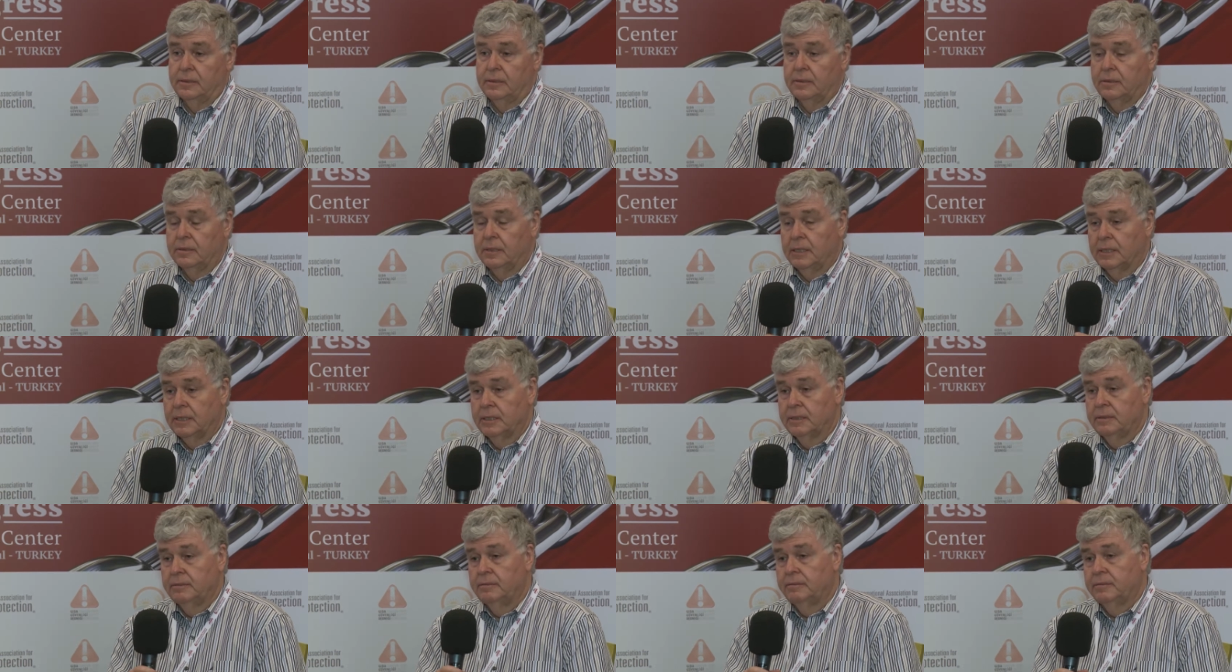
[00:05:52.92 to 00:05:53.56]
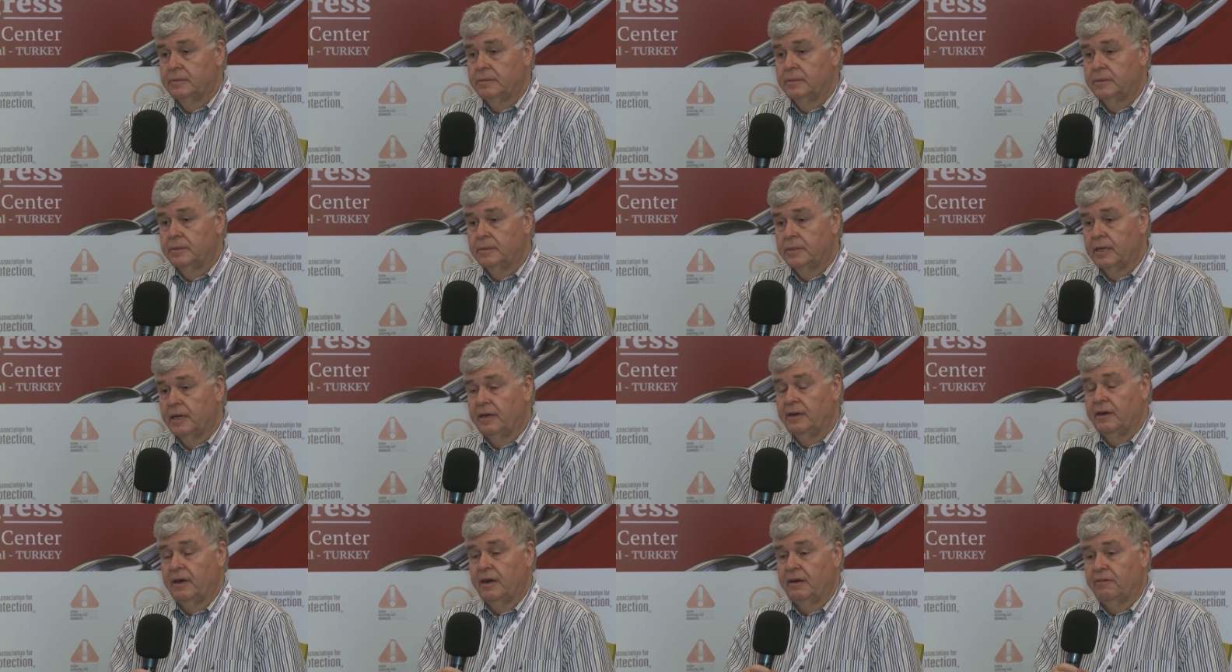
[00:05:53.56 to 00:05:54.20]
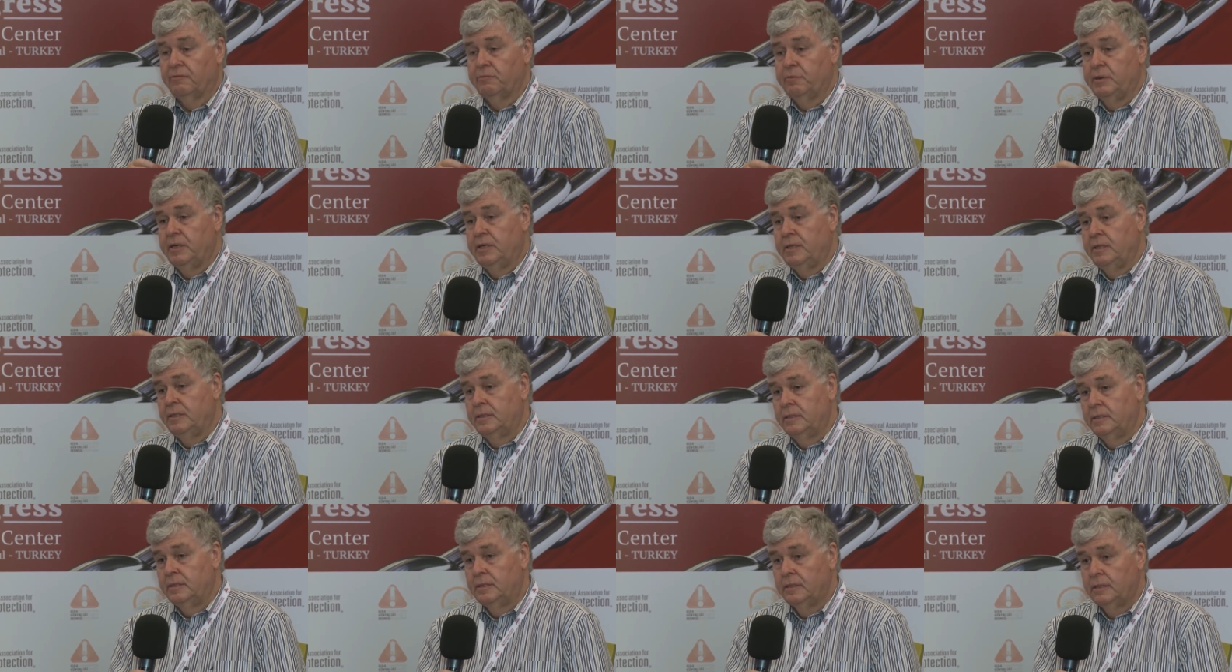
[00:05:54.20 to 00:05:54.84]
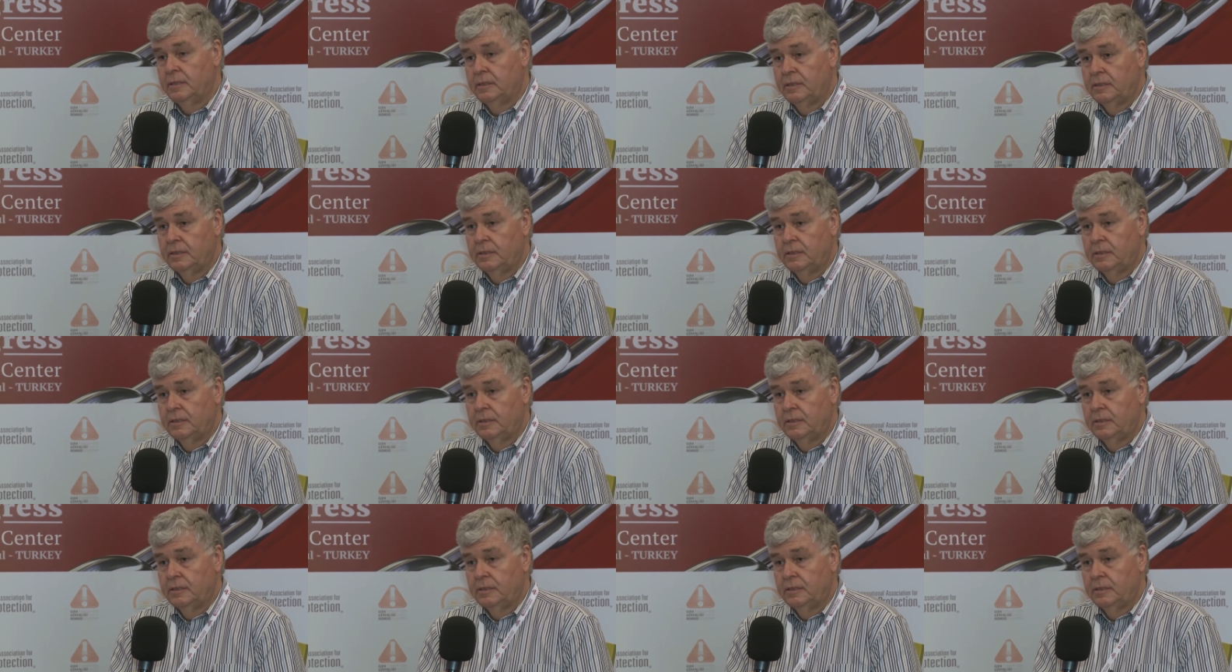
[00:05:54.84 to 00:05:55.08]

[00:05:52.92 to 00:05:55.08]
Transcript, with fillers: Well, there have been